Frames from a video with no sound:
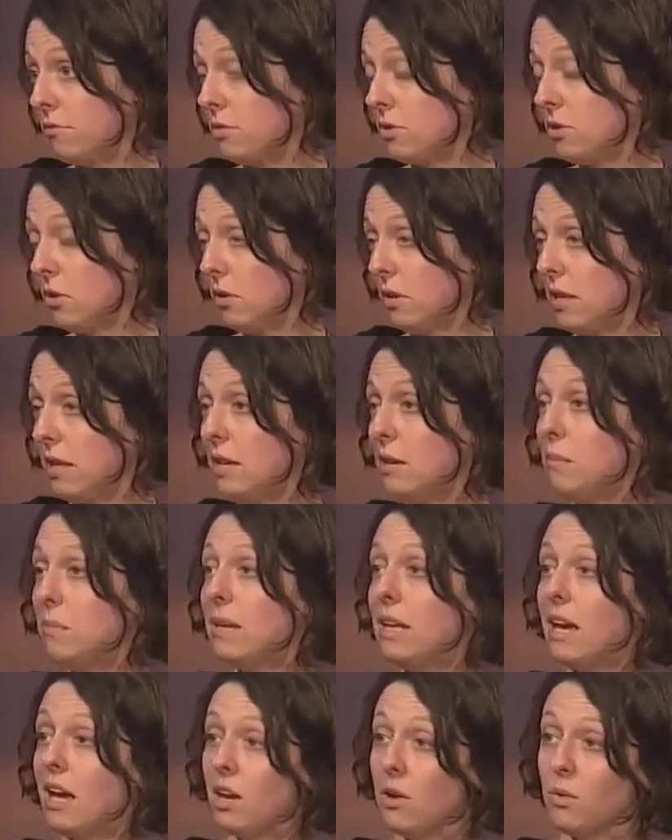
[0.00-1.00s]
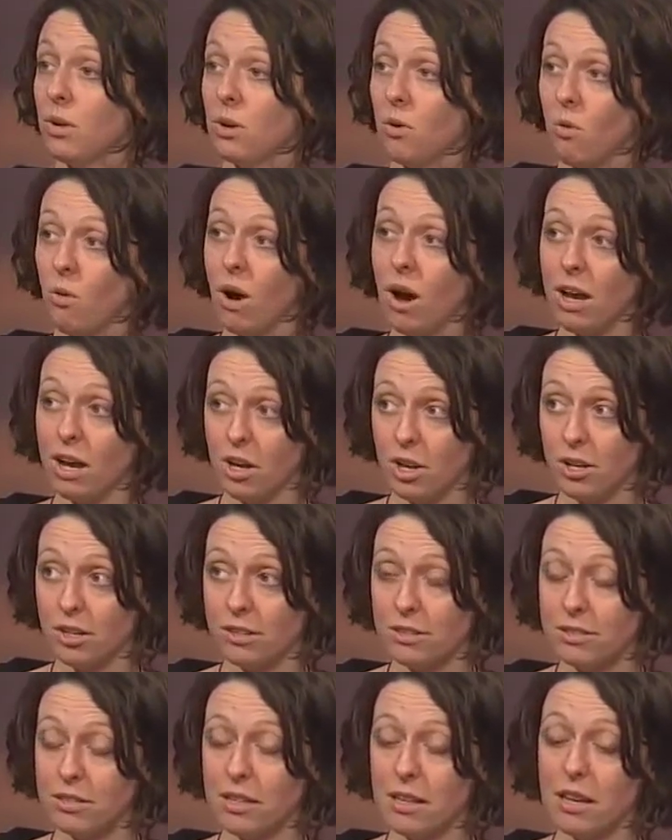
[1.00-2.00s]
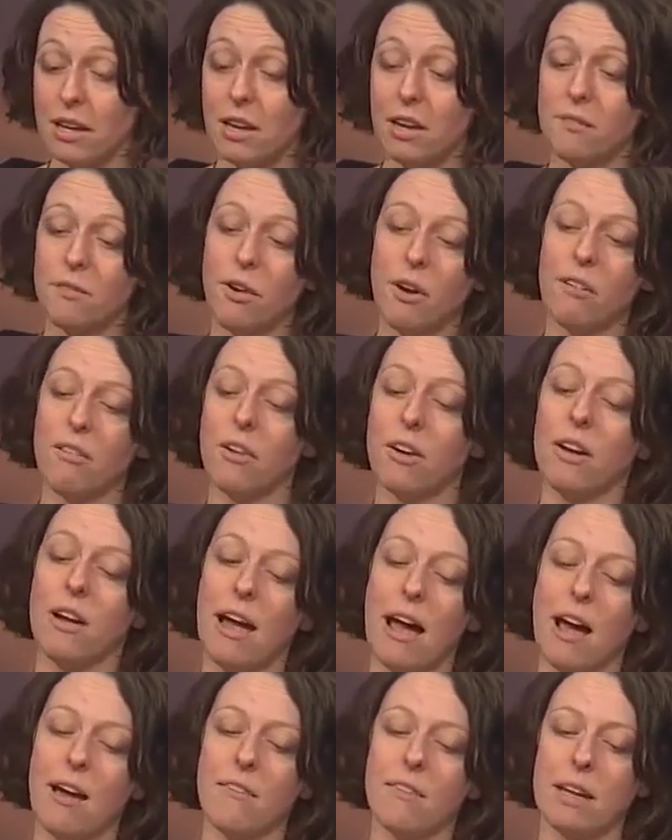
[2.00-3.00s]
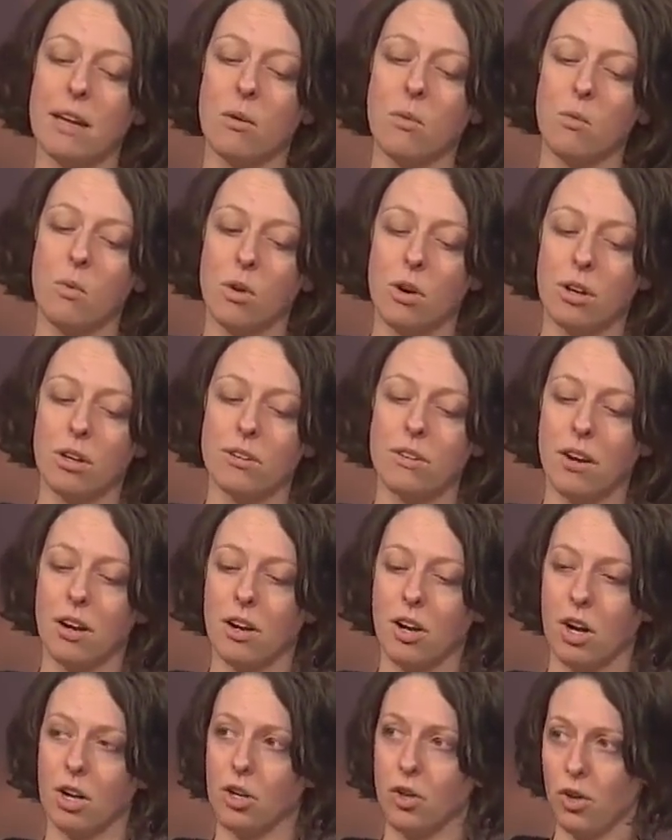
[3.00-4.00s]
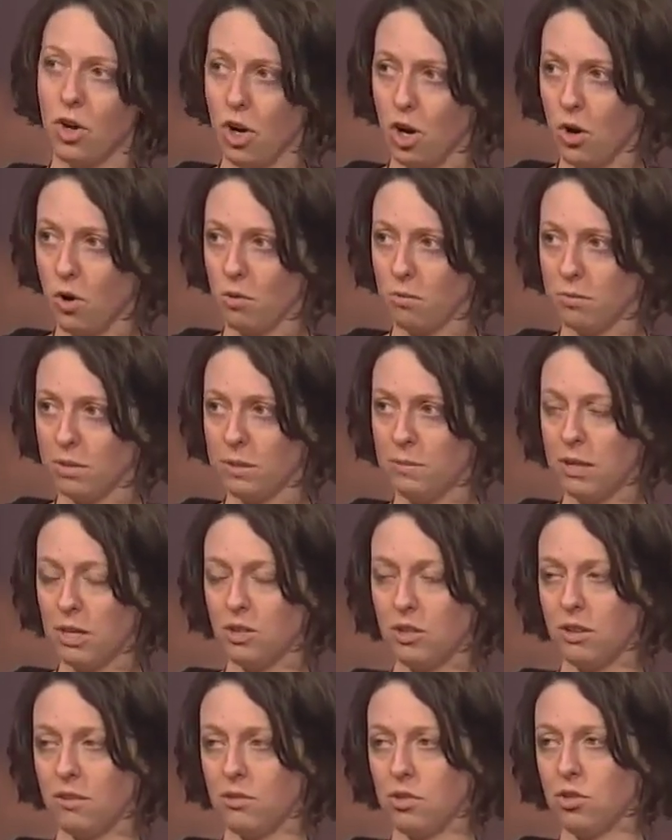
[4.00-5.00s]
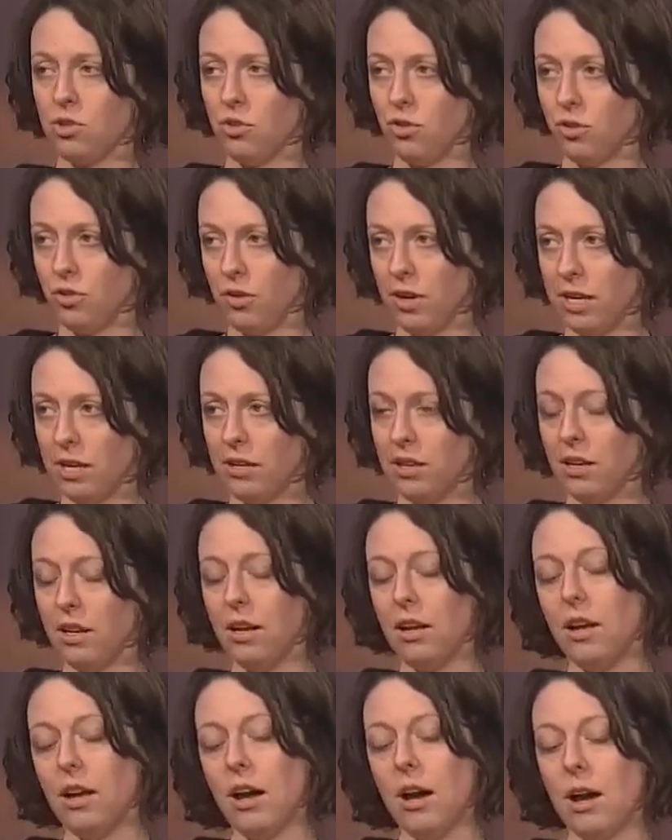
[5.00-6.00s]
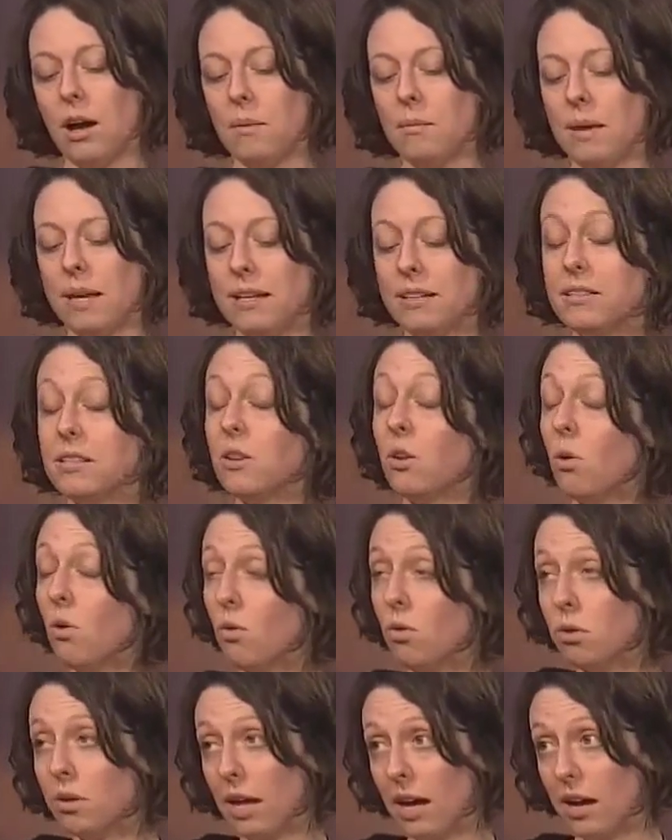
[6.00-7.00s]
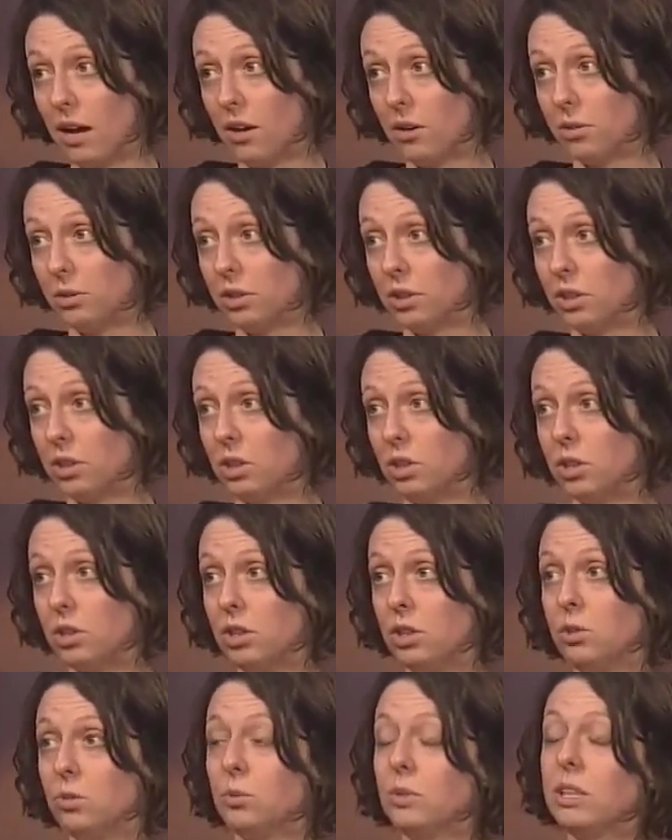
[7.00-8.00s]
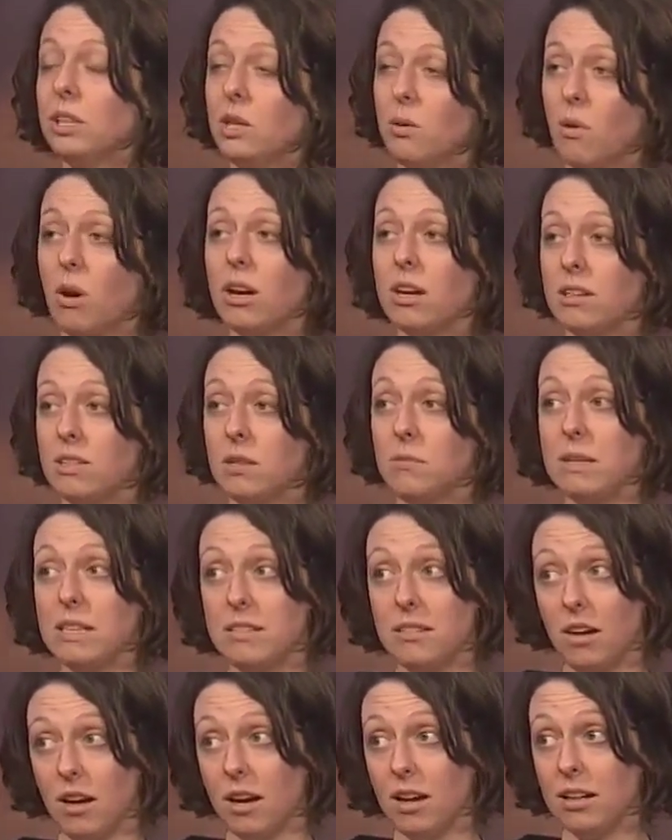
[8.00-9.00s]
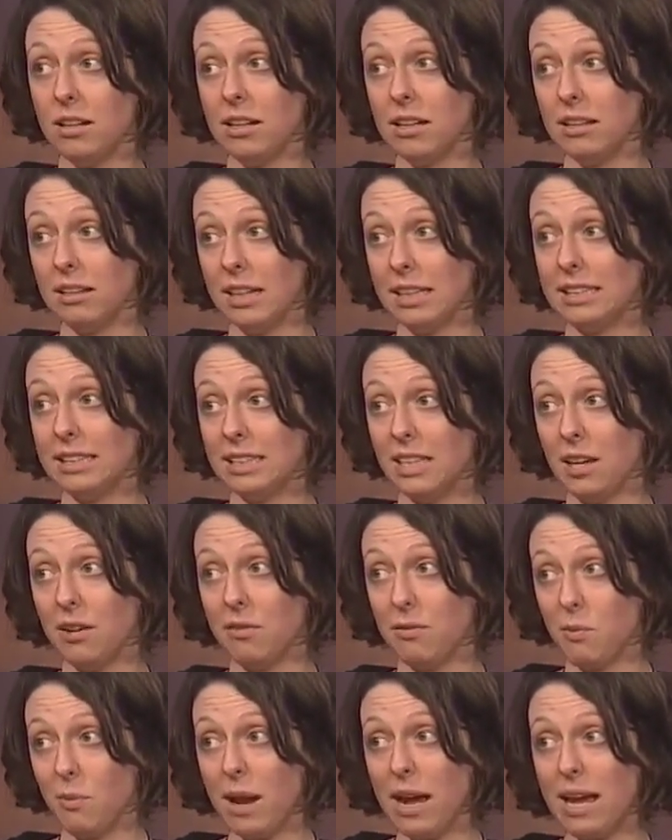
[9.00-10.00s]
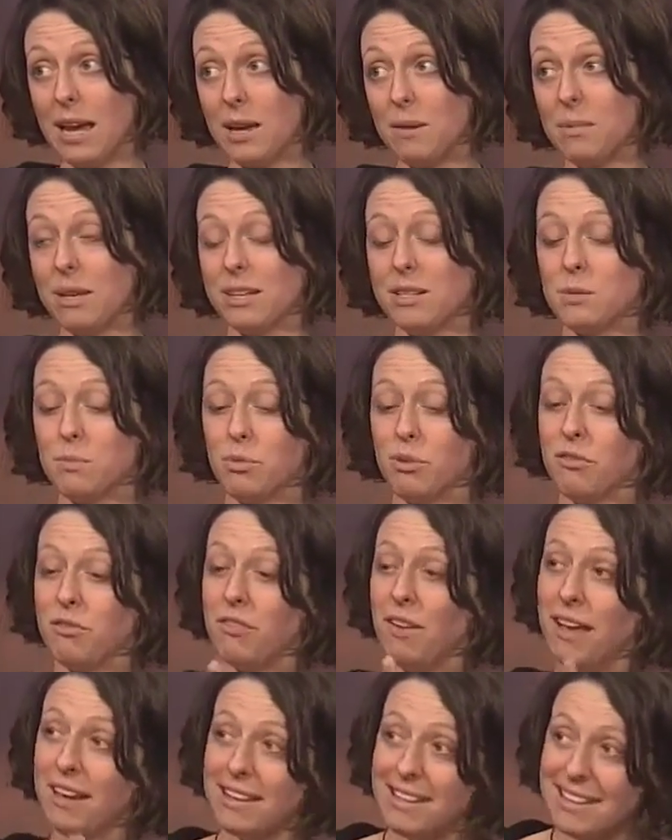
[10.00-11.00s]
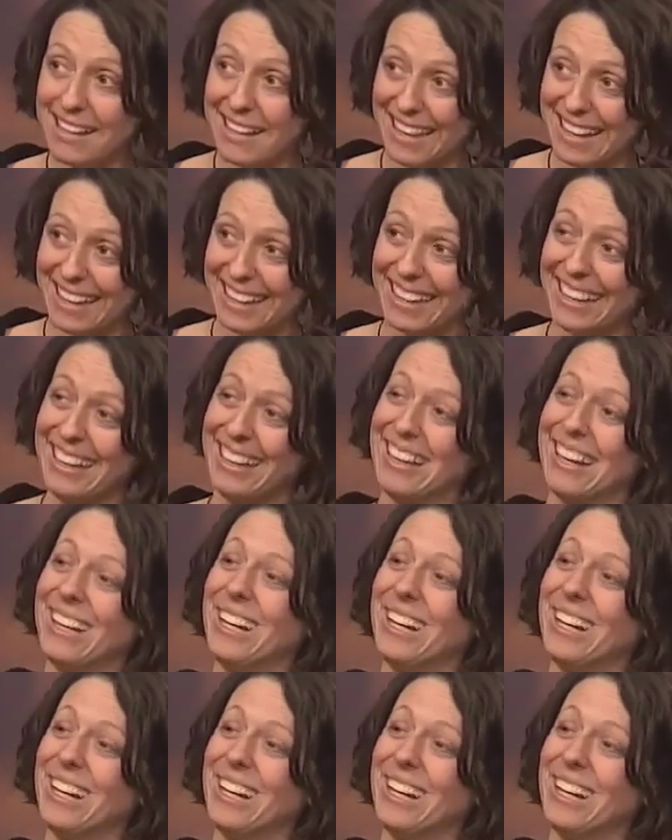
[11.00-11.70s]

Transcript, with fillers: So the EPA requires, if you're ever having work done on your home, especially if children, and it's an old house, you really want it to be done in a lead-safe way, because preventing